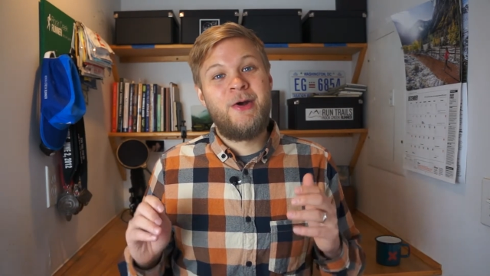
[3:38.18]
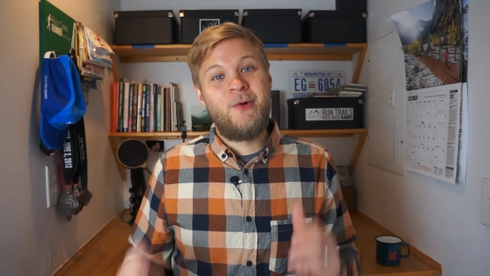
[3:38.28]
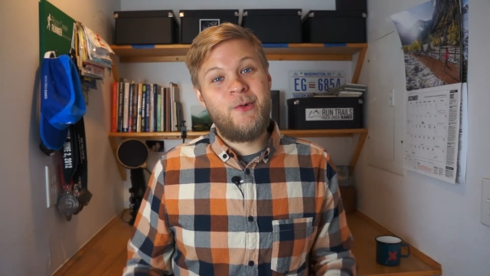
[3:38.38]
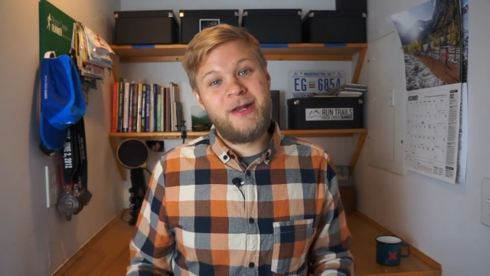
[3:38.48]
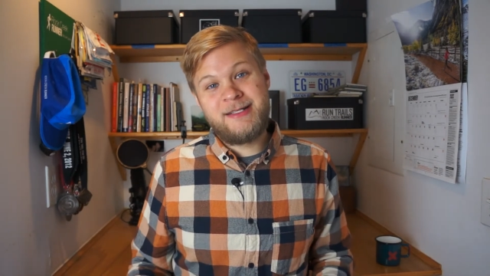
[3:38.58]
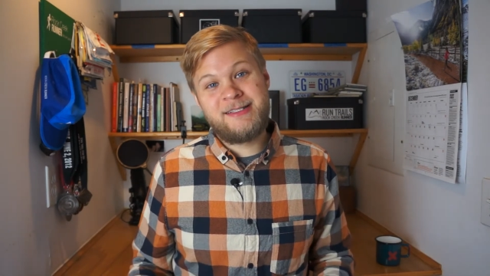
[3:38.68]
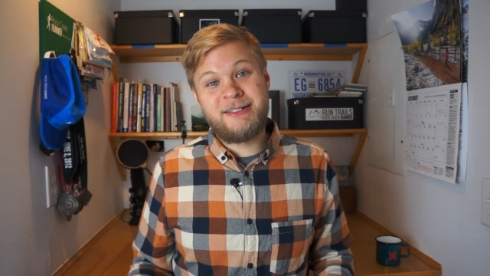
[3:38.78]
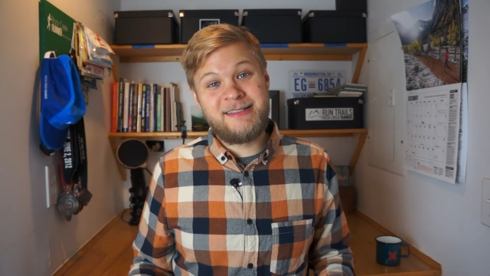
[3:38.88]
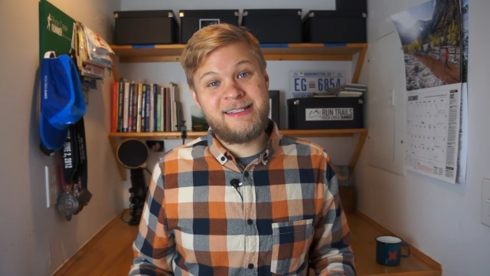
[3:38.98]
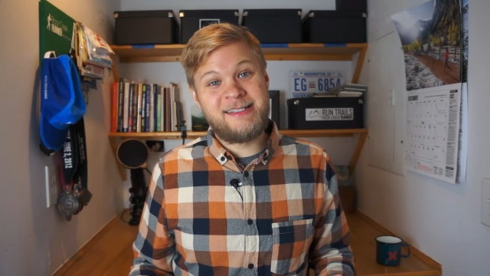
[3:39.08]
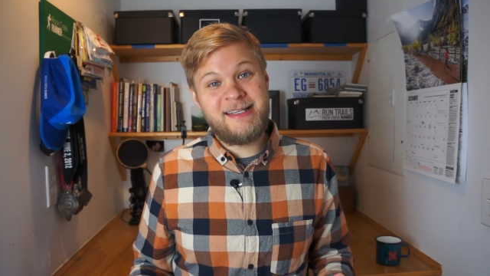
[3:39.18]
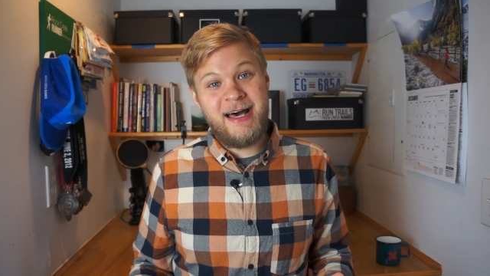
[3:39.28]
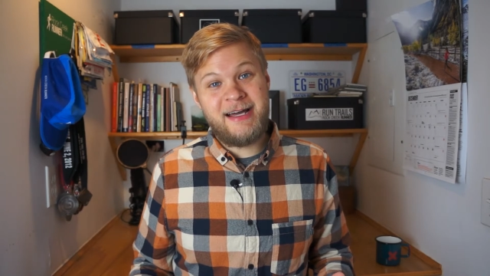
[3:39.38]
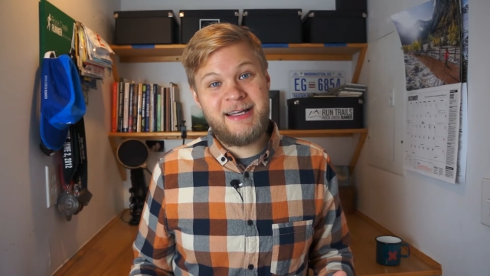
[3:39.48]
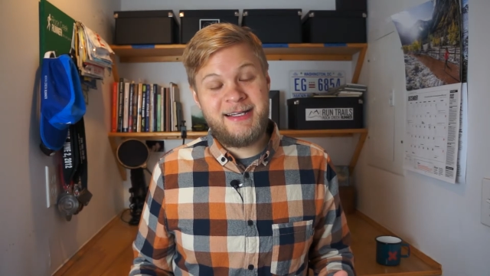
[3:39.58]
when it starts to
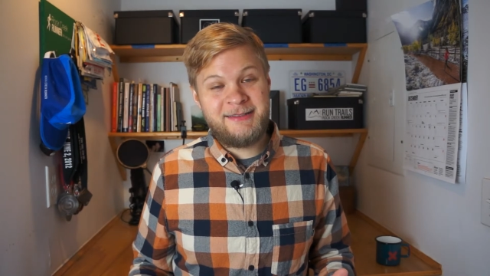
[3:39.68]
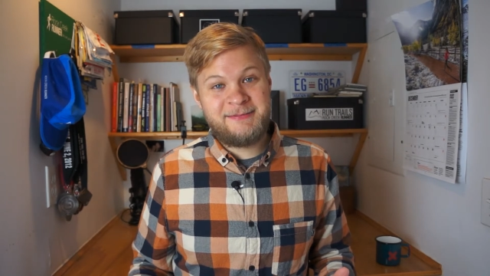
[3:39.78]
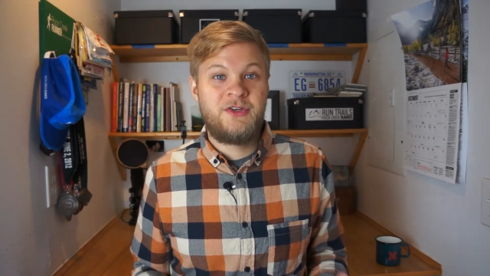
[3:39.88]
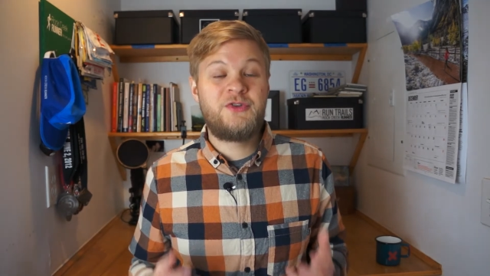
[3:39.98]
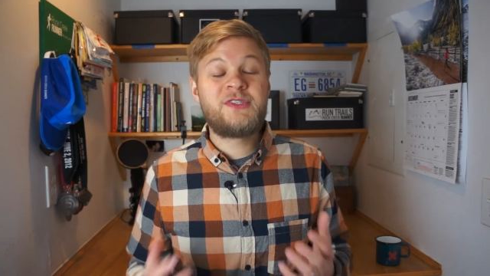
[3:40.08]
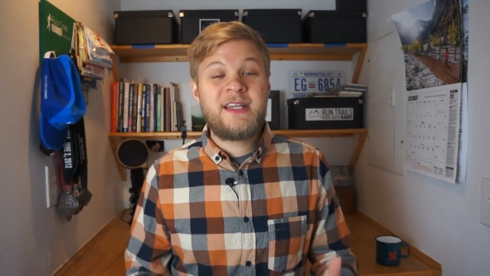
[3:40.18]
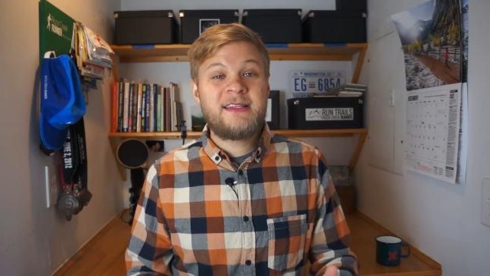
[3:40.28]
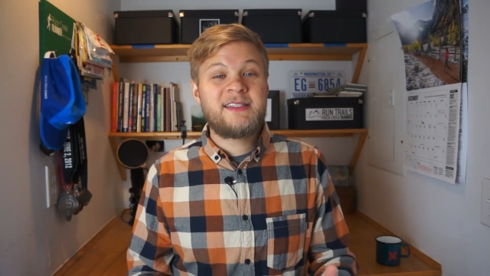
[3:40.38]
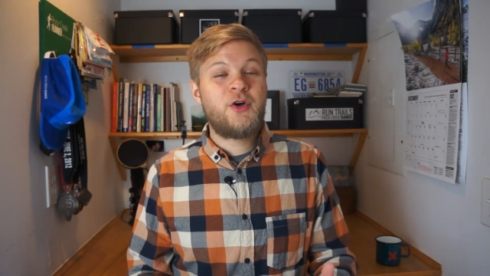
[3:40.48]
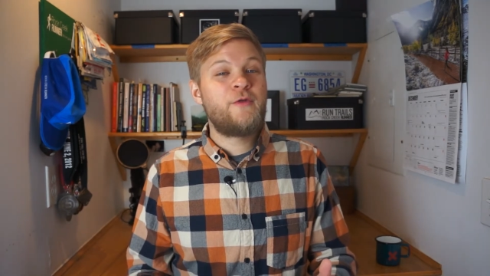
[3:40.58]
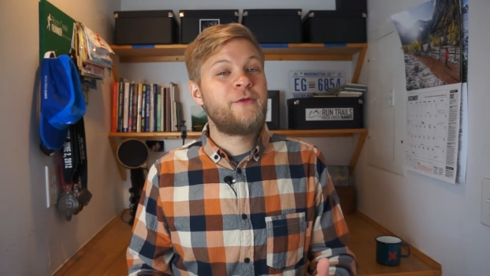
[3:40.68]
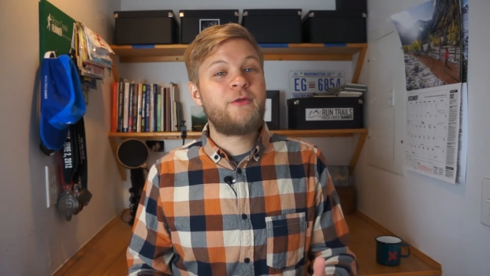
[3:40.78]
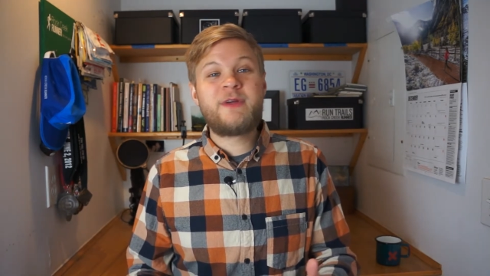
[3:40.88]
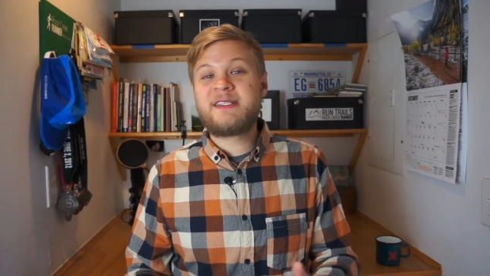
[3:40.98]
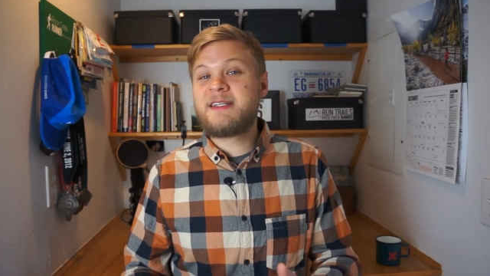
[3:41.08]
suck. You set this goal for a
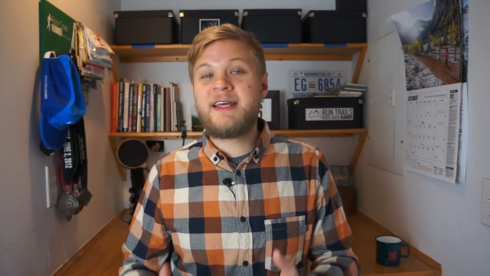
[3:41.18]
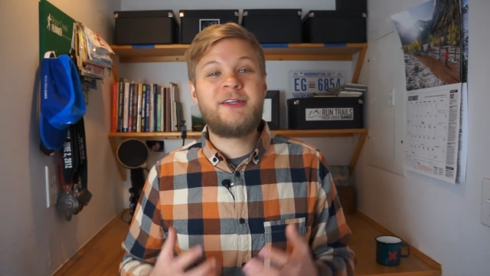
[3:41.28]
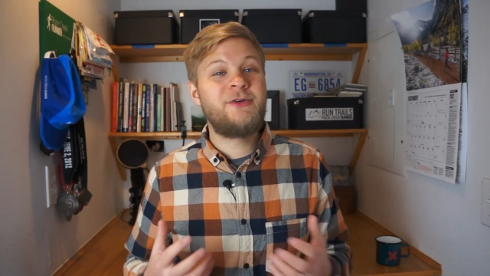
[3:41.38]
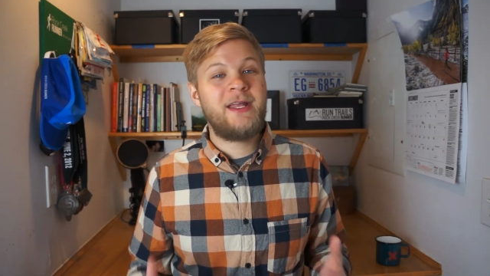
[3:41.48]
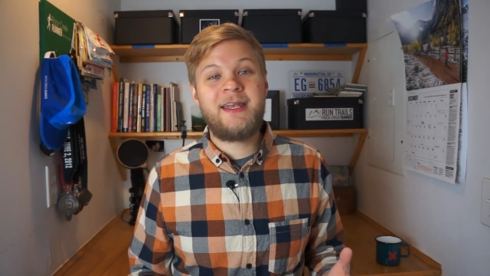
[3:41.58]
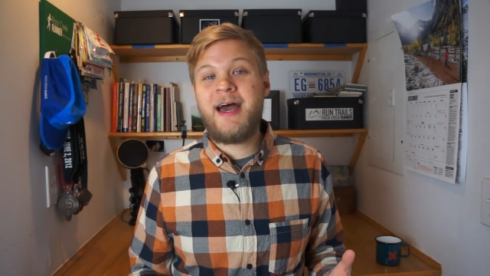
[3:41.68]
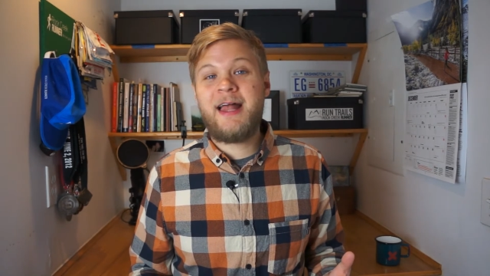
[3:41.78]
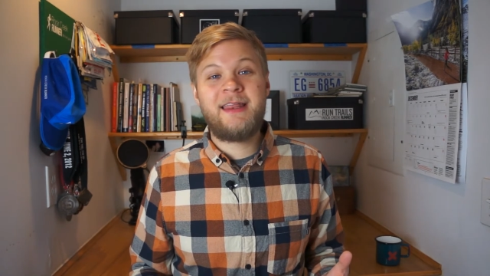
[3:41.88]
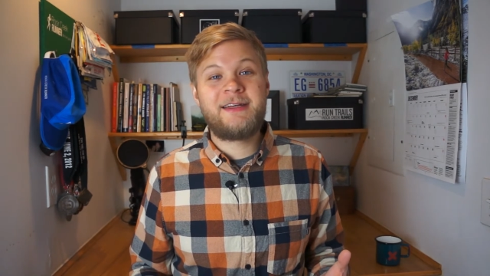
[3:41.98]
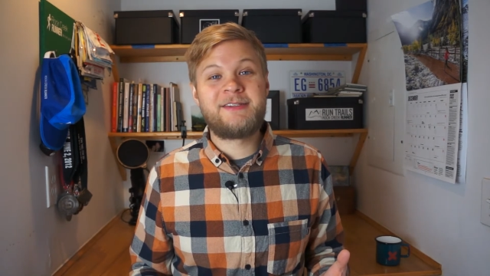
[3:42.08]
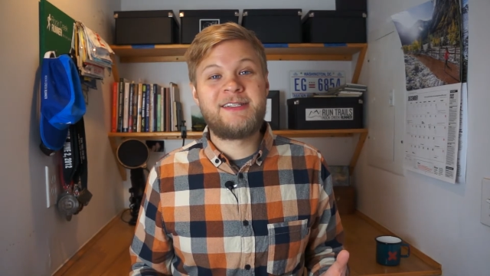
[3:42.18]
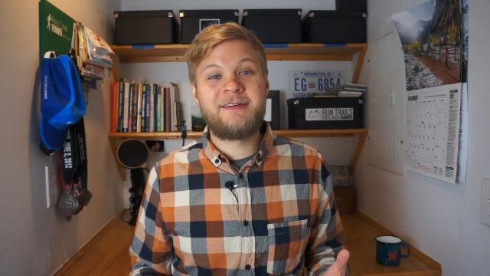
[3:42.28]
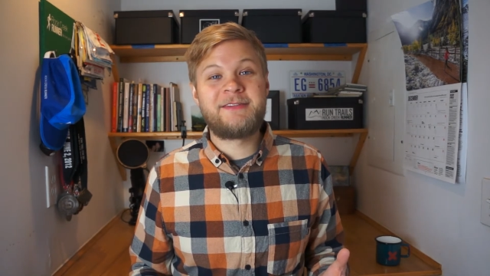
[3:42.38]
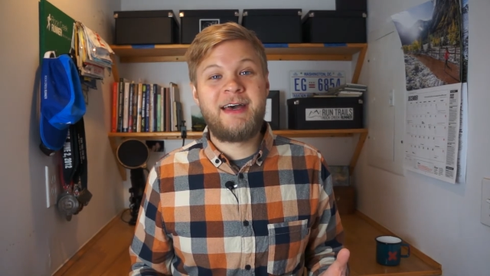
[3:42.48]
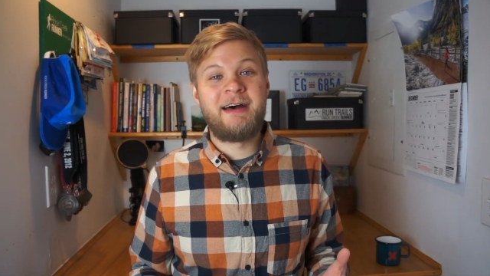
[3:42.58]
reason and you cannot let
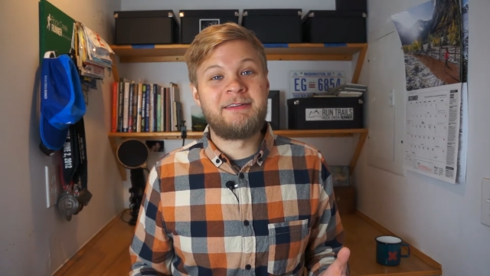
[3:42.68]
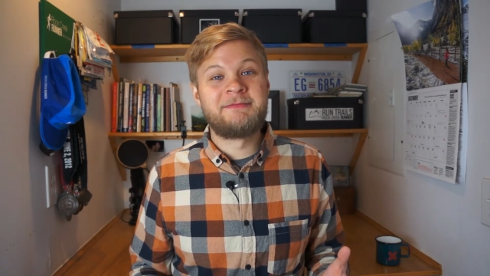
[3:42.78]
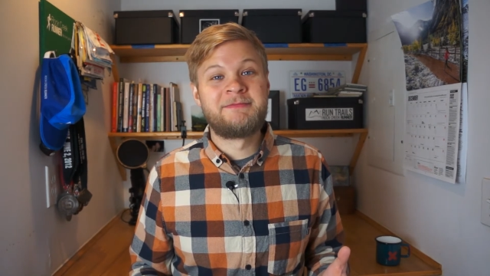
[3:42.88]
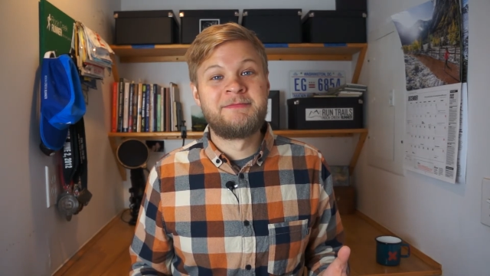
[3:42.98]
yourself down.